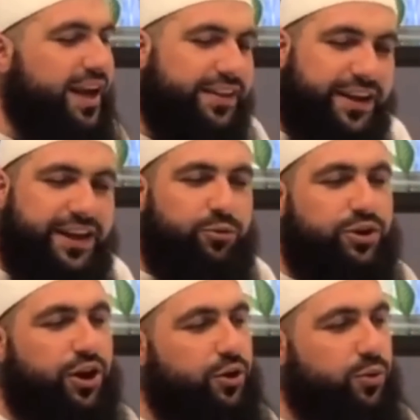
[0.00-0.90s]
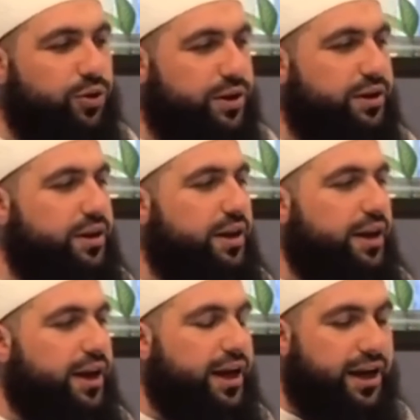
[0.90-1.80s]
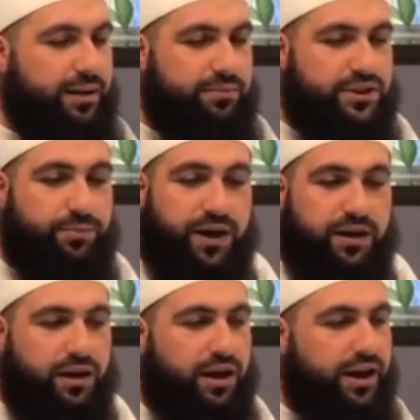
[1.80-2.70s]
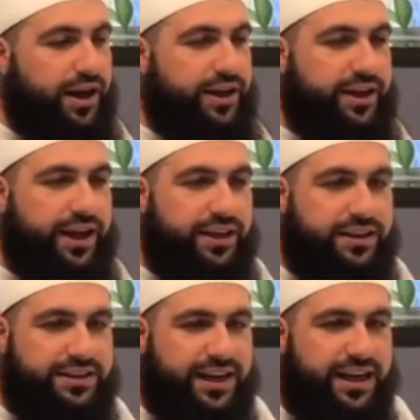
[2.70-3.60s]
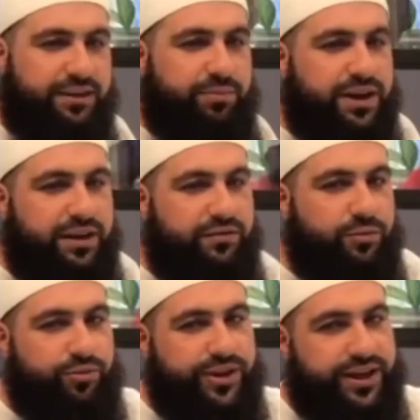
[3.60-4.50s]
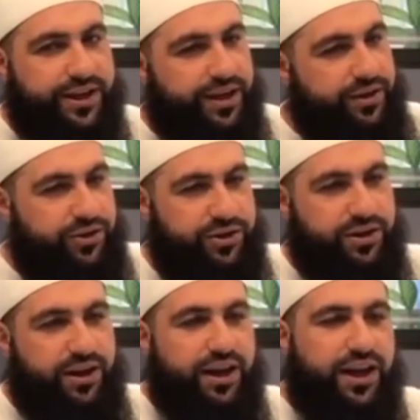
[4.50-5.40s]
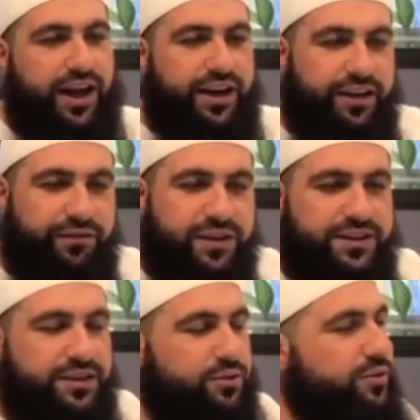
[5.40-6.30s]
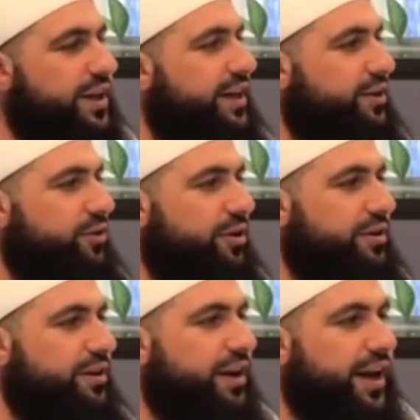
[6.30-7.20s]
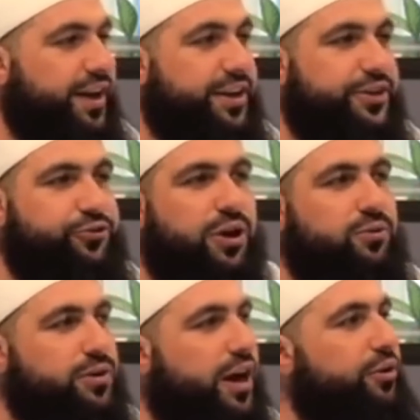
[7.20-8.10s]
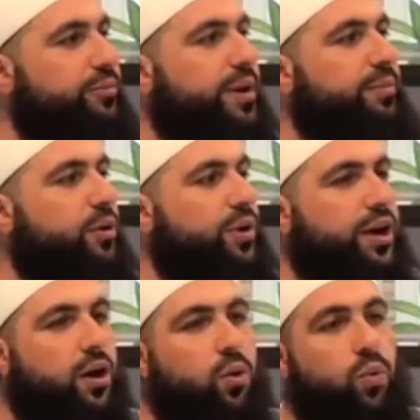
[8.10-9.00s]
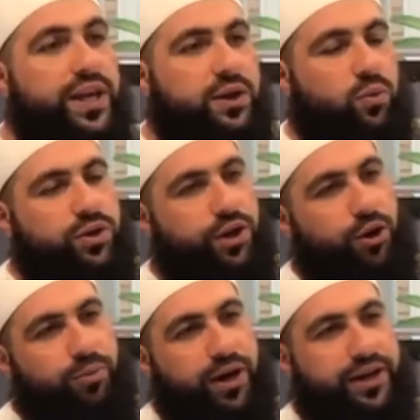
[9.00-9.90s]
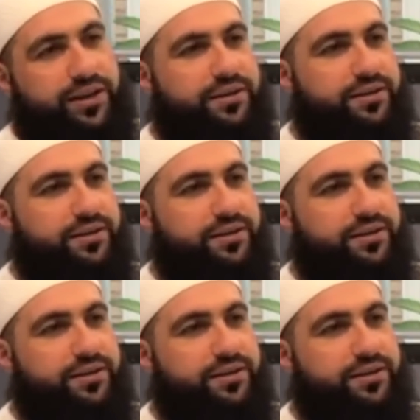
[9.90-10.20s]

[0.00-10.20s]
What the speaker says: And then he would go to work. Subhanallah, and he had this unbelievable dedication, and every single day, and he struggled. I remember when a whole week would go by,